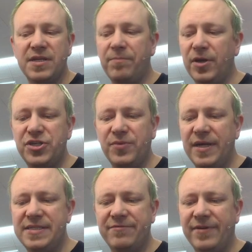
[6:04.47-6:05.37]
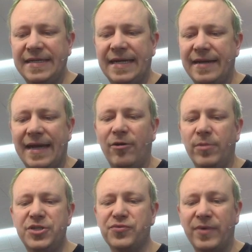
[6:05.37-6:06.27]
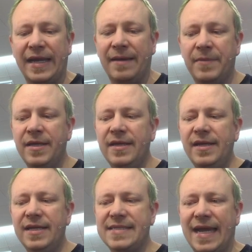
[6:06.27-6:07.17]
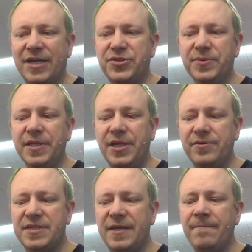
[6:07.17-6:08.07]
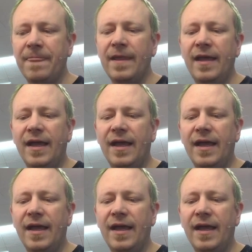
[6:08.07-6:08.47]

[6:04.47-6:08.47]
There's a bunch of ways to find out how much RAM it's actually using,